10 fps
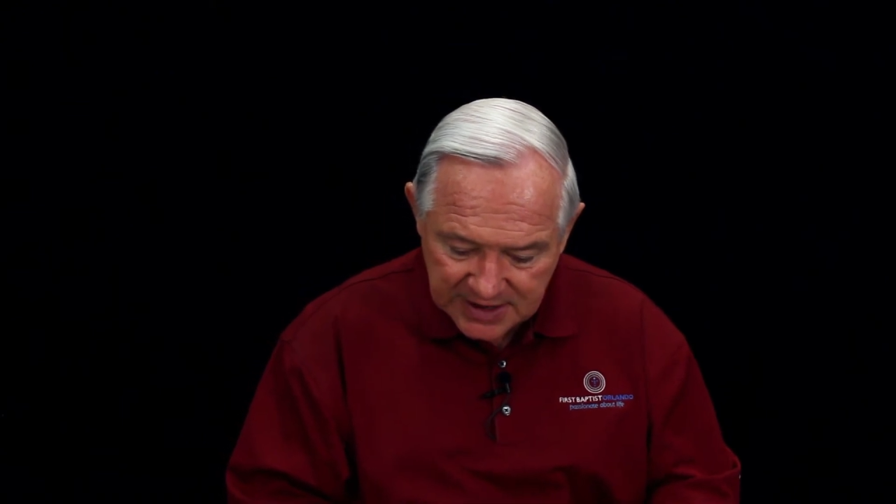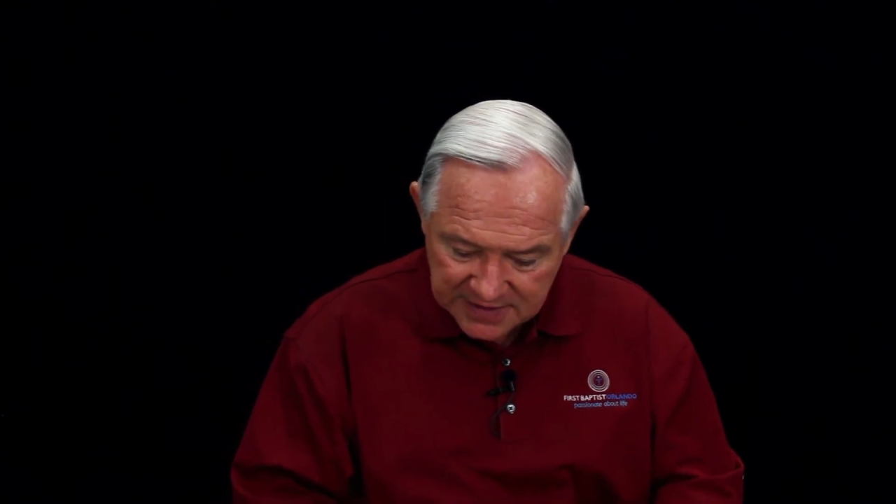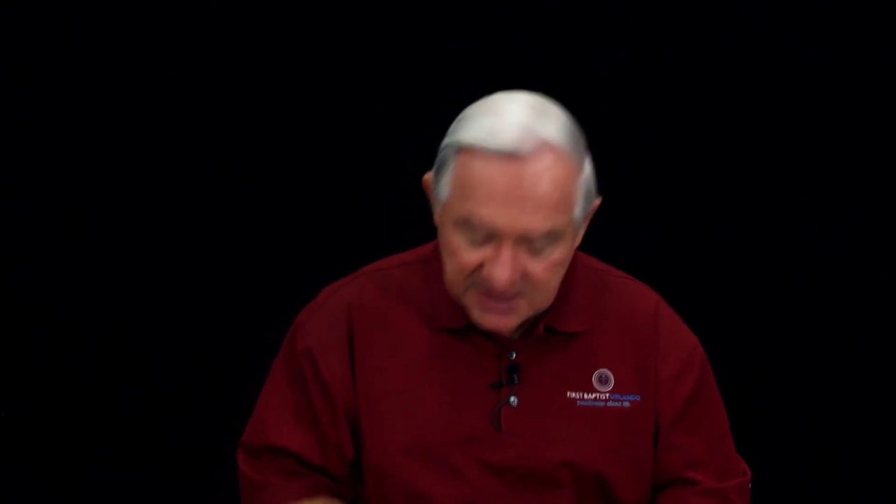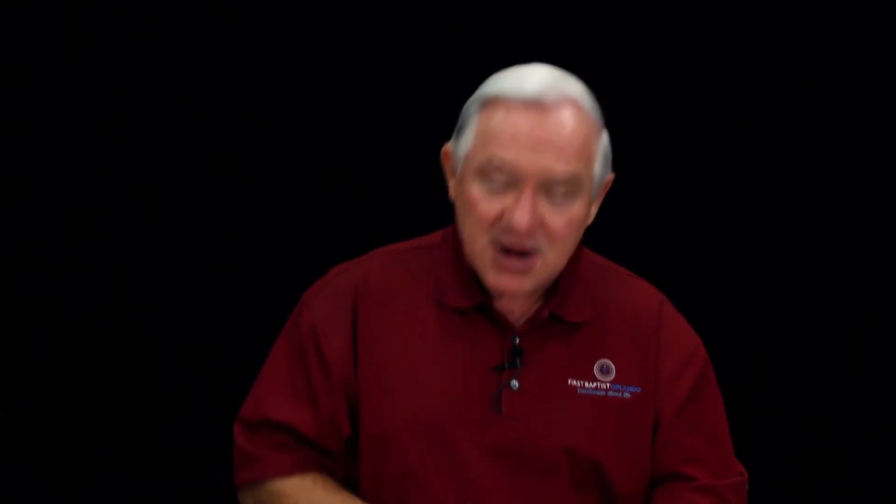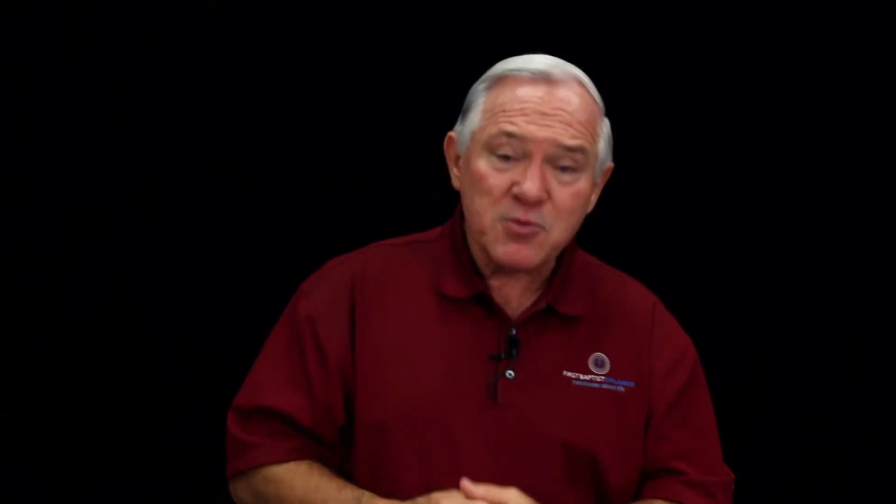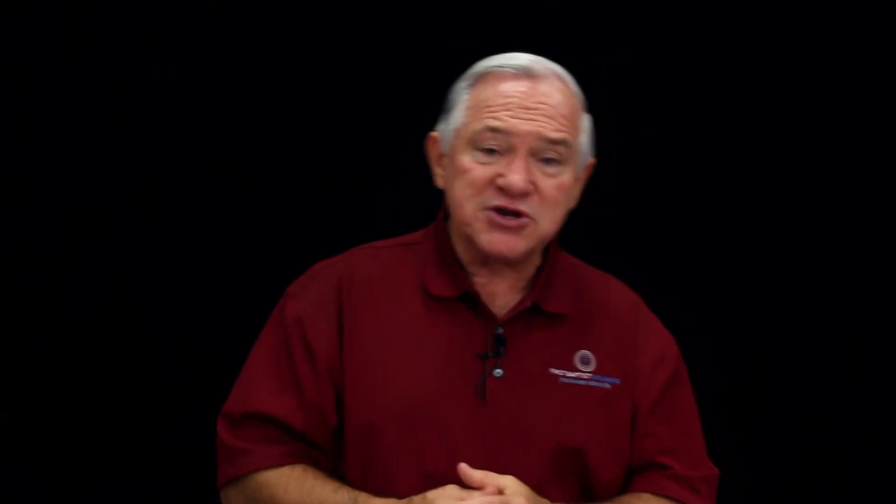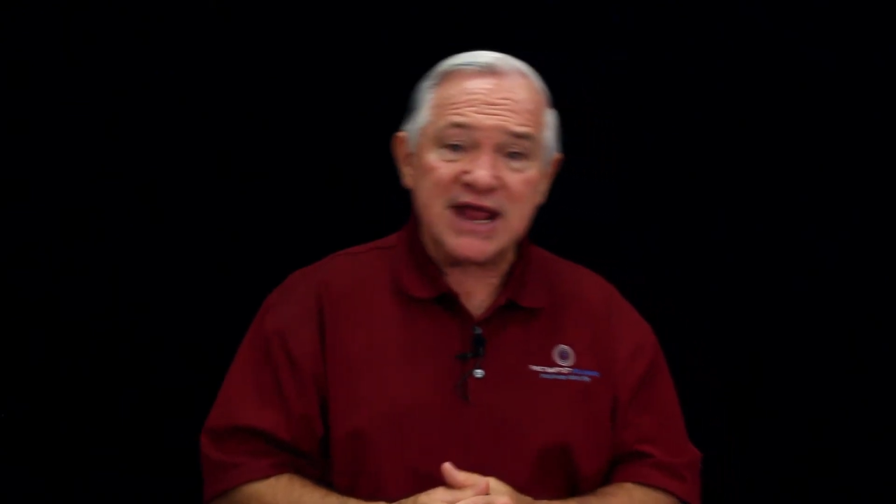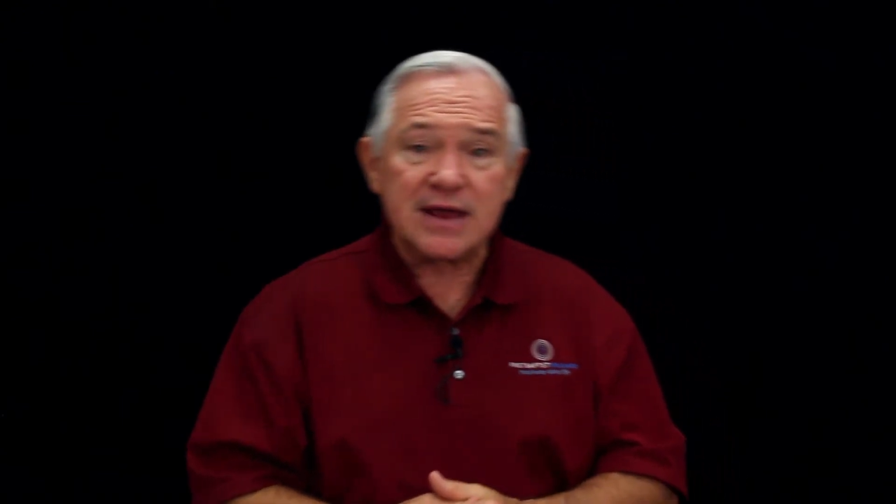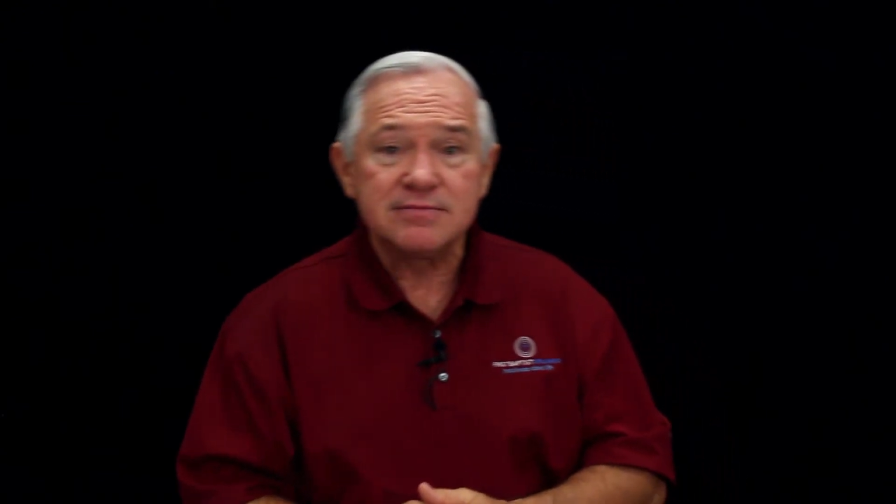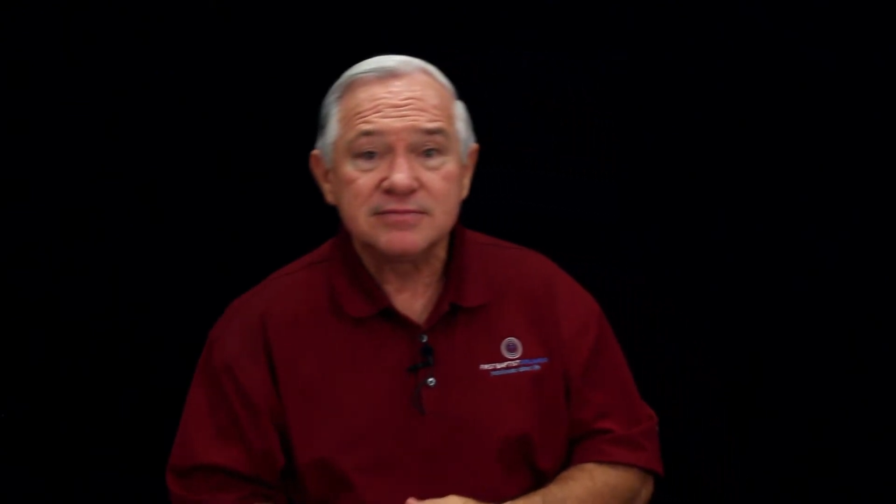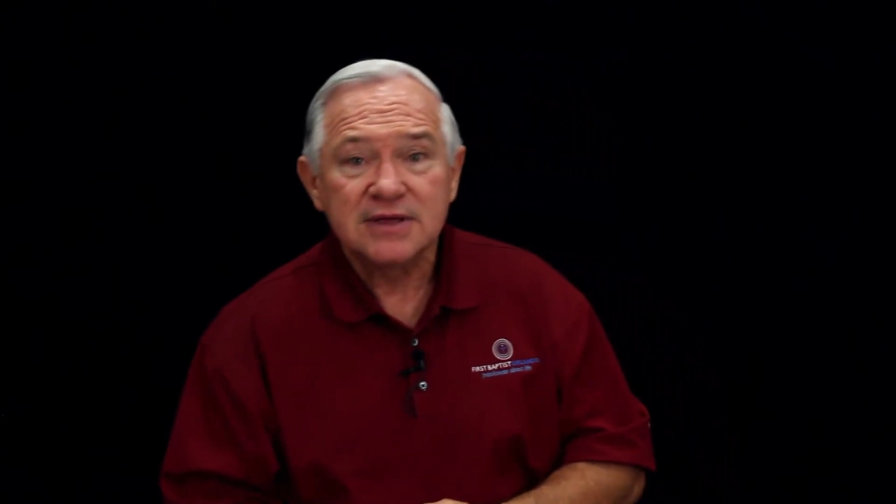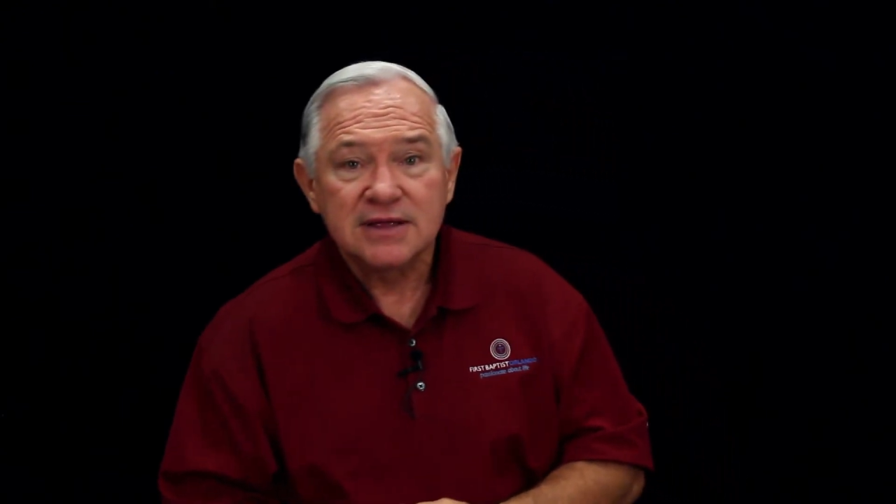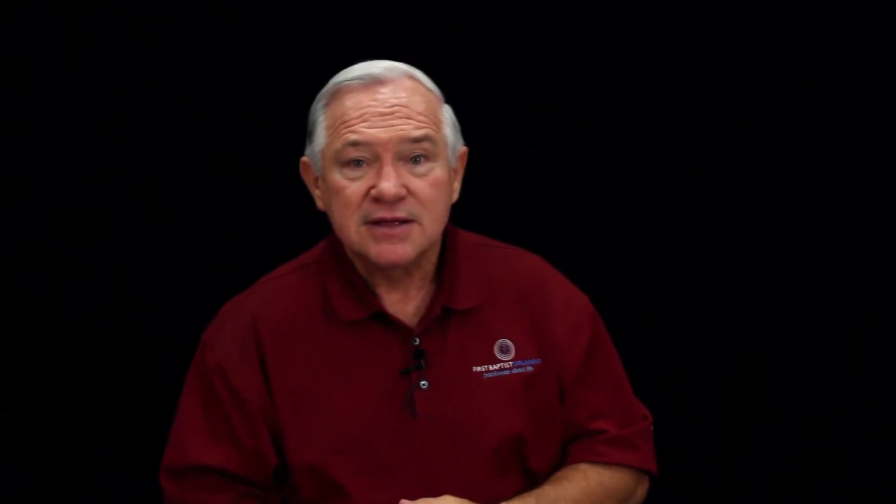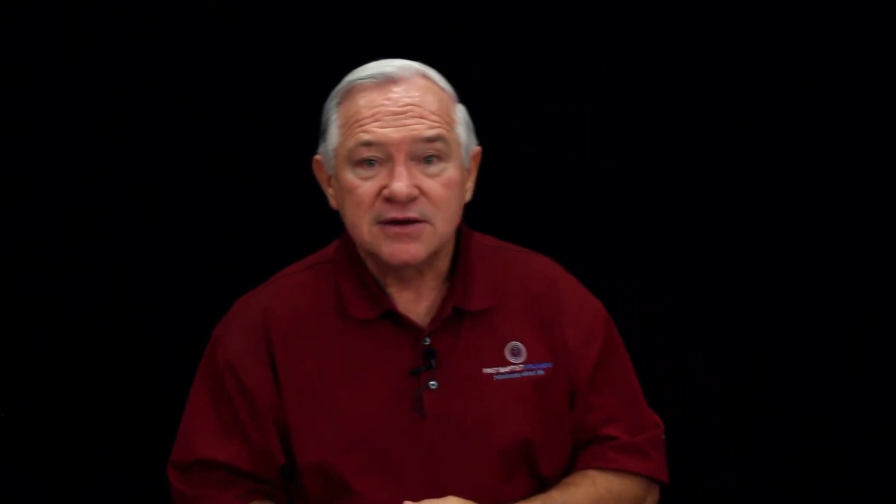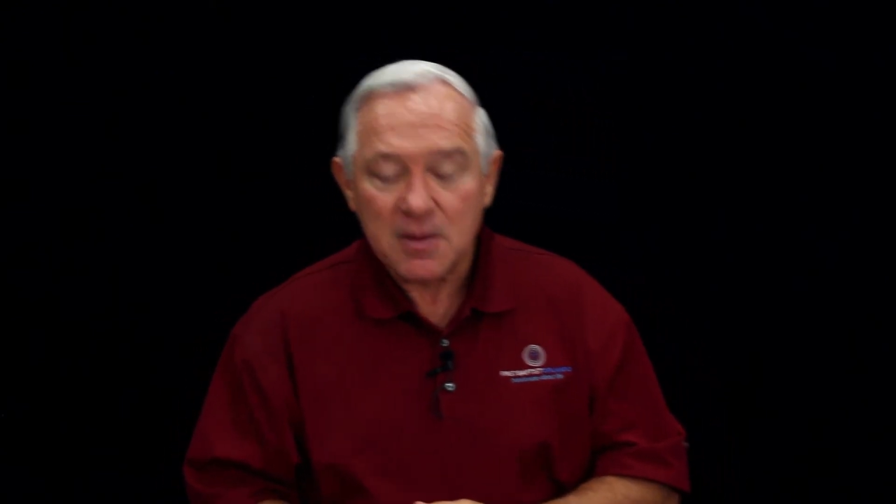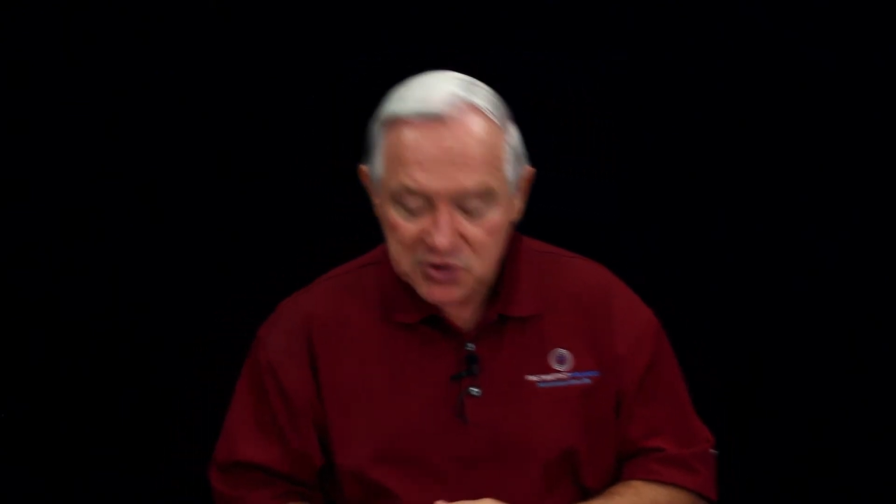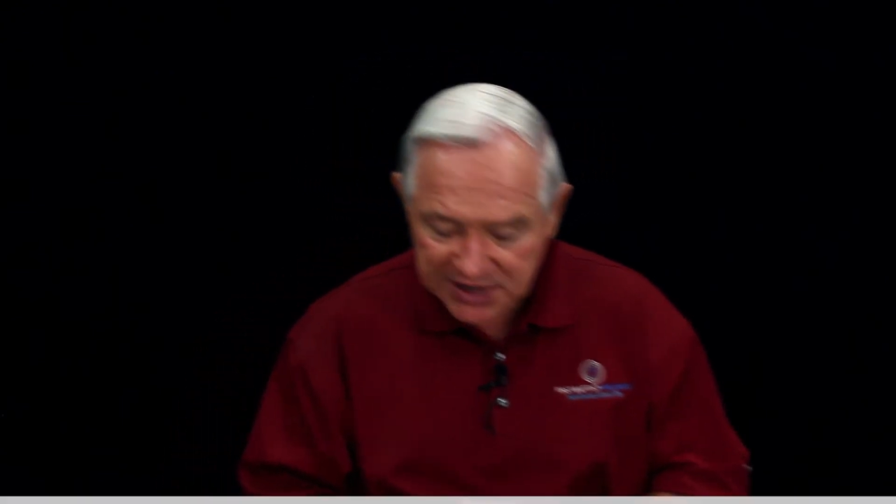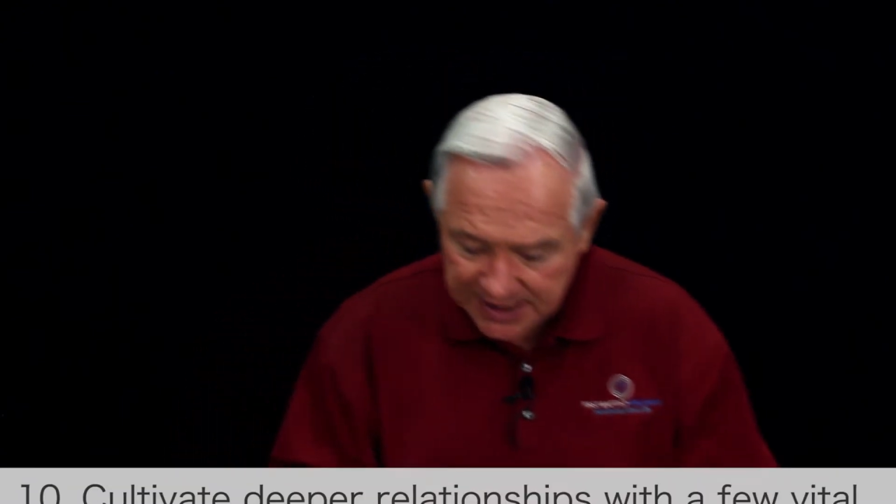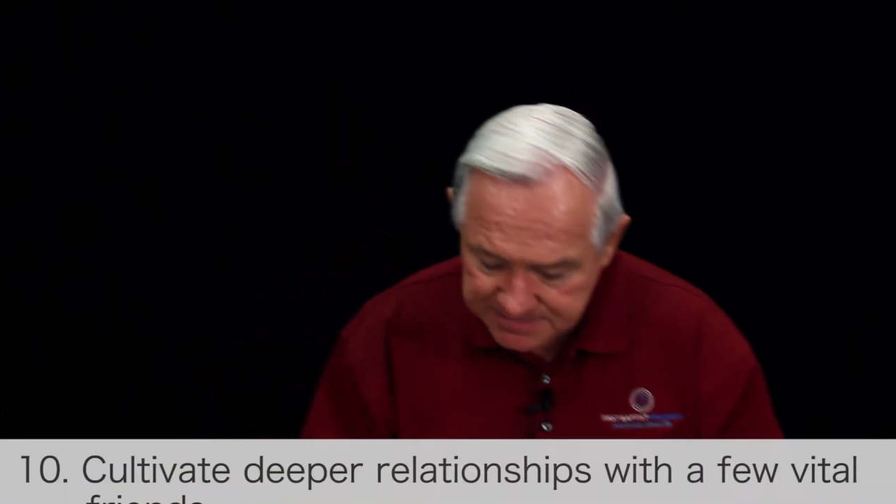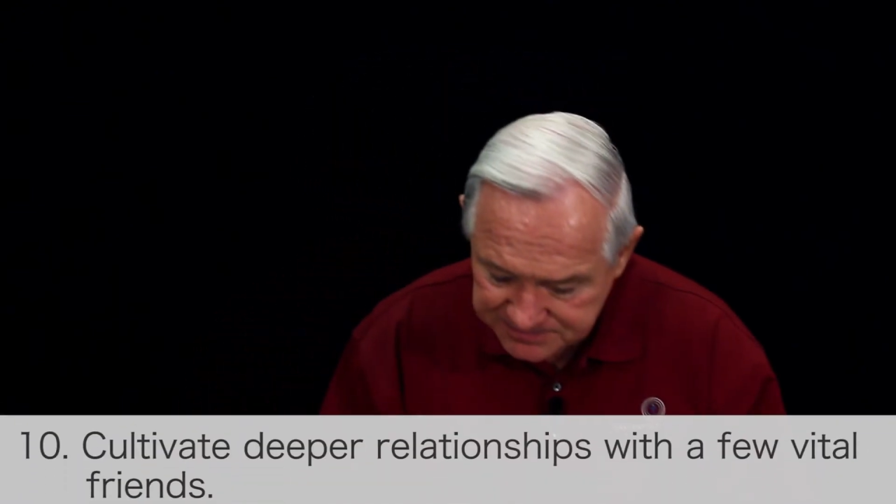And then number
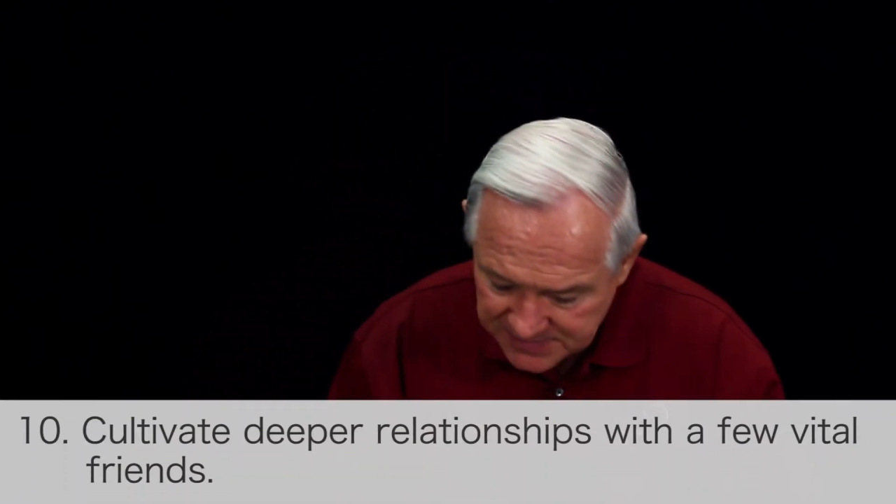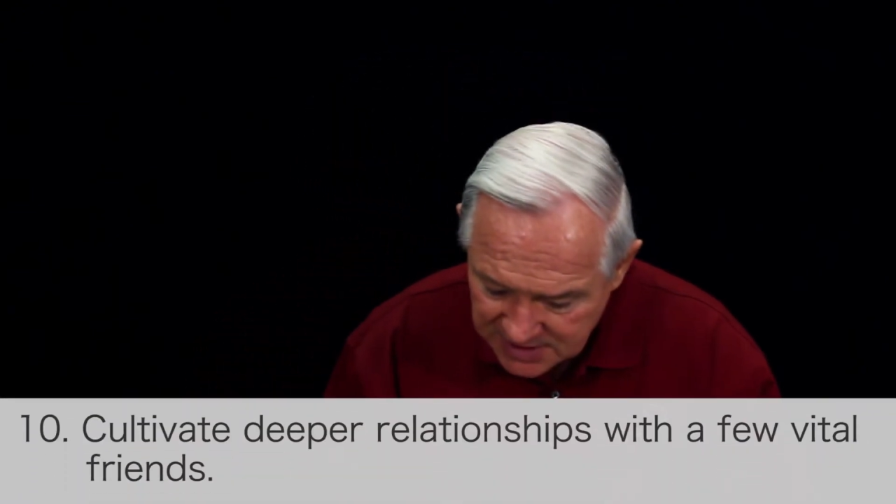10,